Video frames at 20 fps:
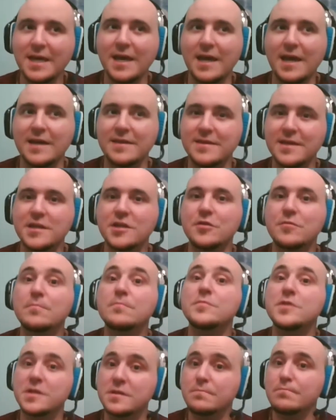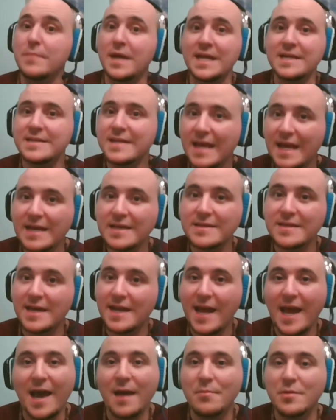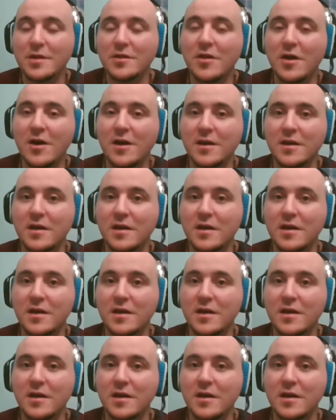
and then you just maintain that habit long